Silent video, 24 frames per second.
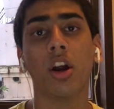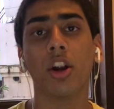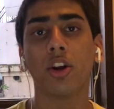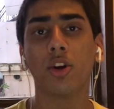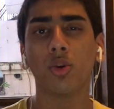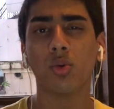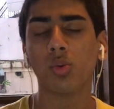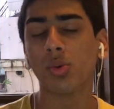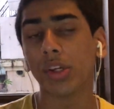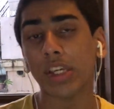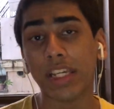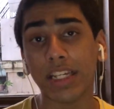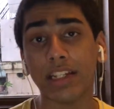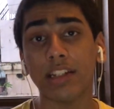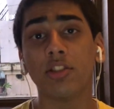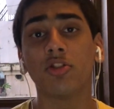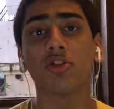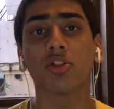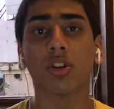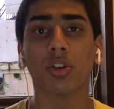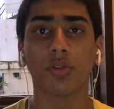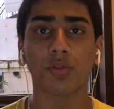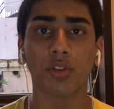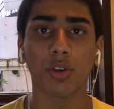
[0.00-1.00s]
to each
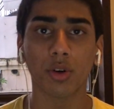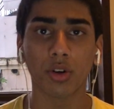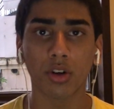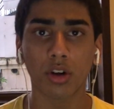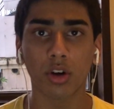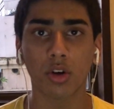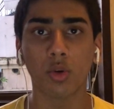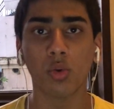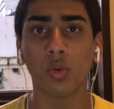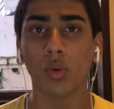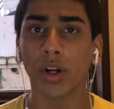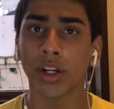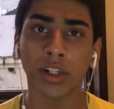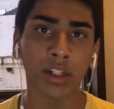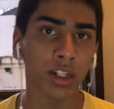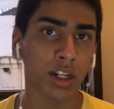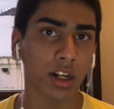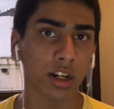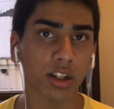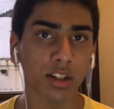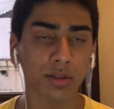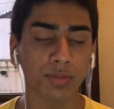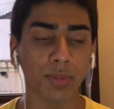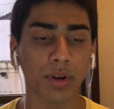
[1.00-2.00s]
of your crew and
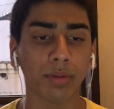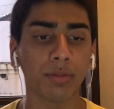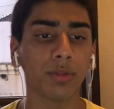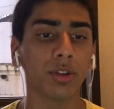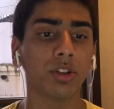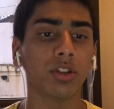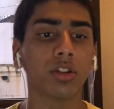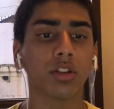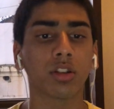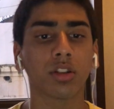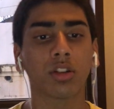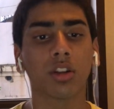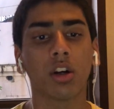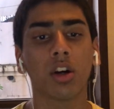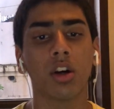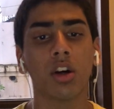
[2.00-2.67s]
cast members.